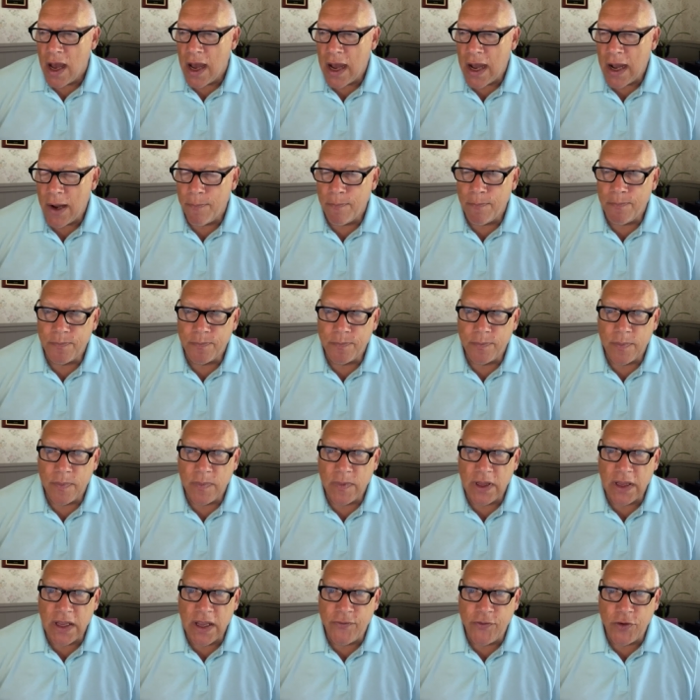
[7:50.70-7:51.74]
Um,
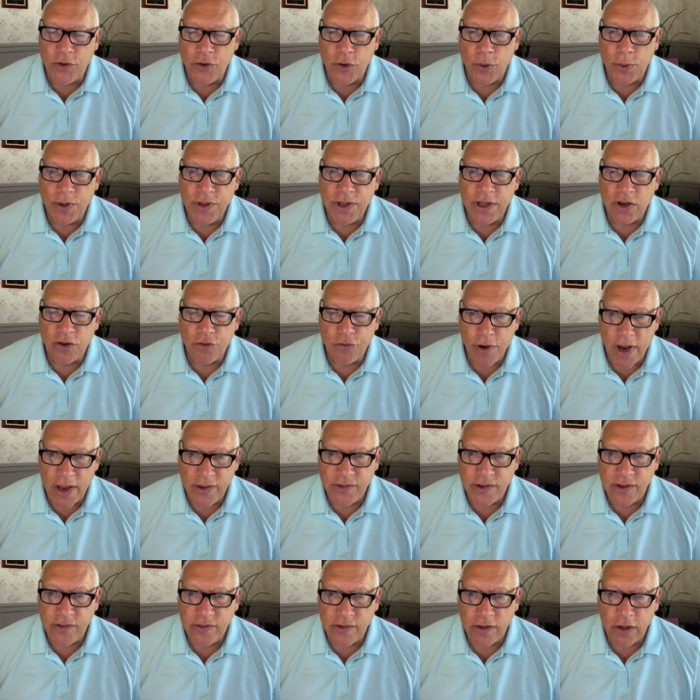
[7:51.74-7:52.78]
if you're doing the
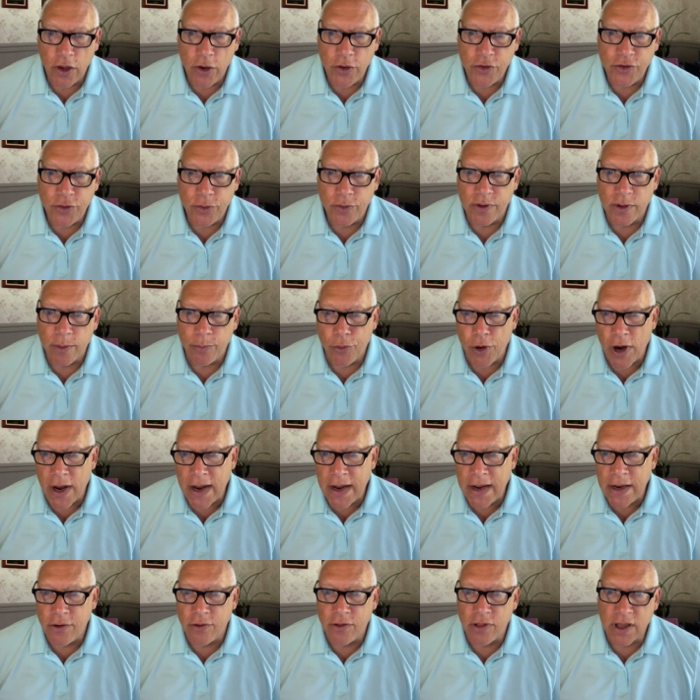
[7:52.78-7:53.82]
crested celosia or the
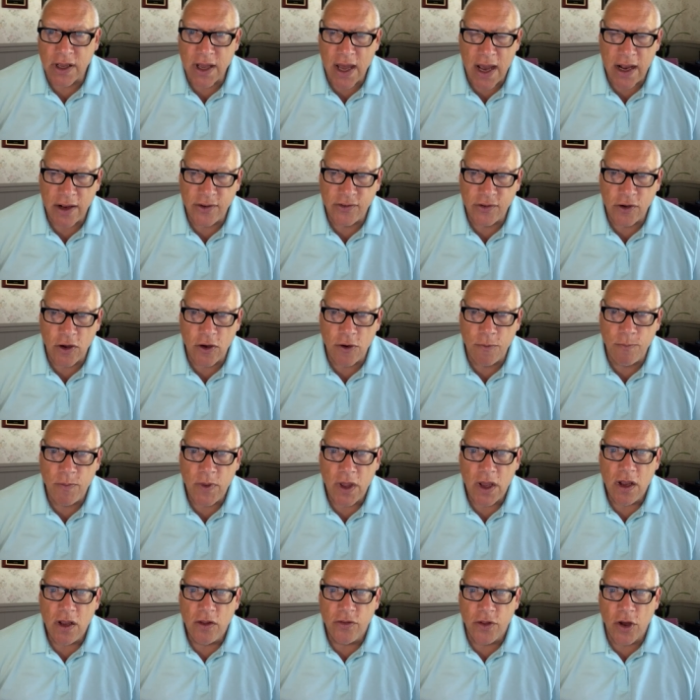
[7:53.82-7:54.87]
brain or the coxcomb,
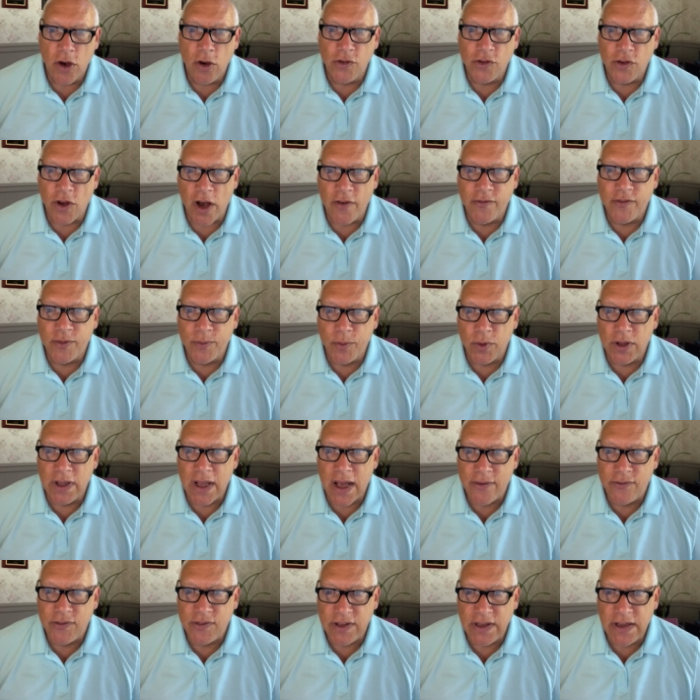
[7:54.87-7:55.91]
those often will
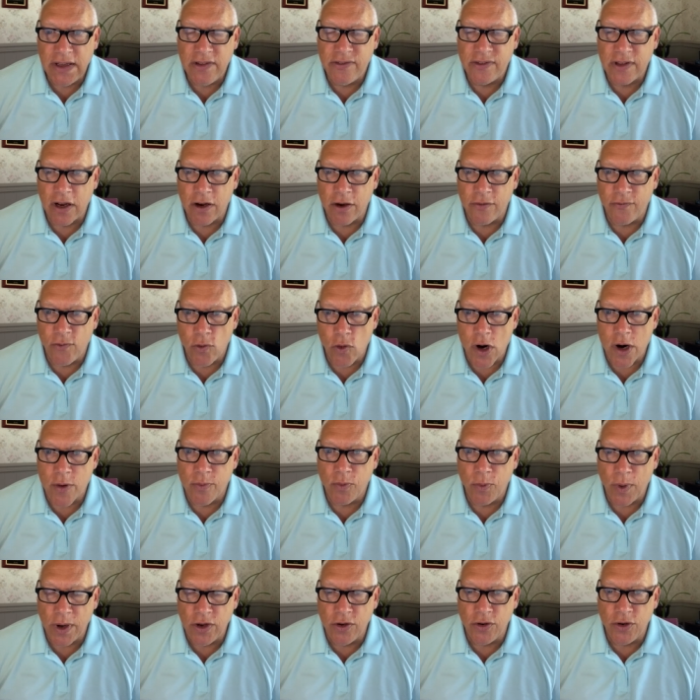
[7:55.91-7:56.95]
have seeds that are
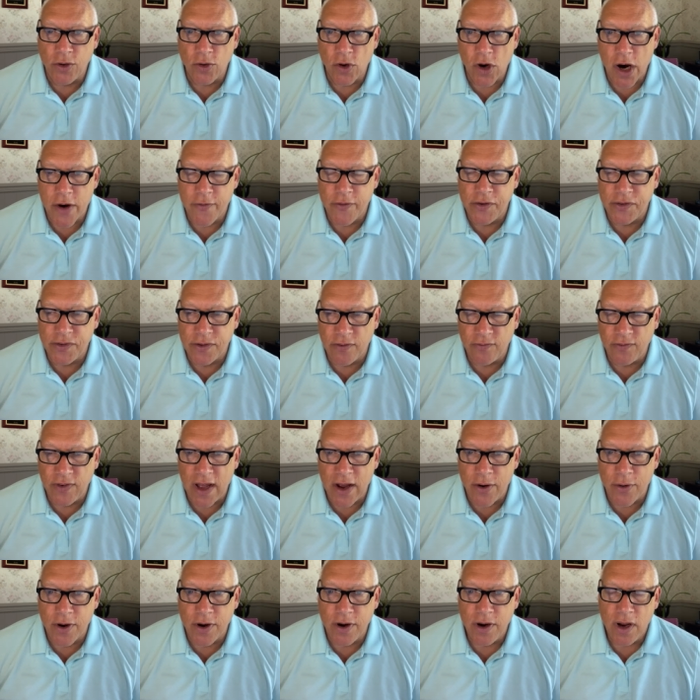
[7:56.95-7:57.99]
formed when you do harvest the
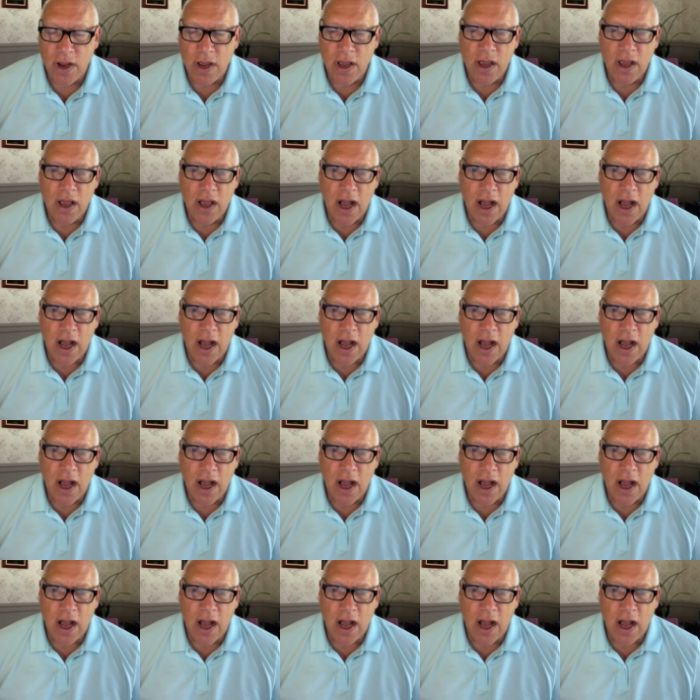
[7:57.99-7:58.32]
flower.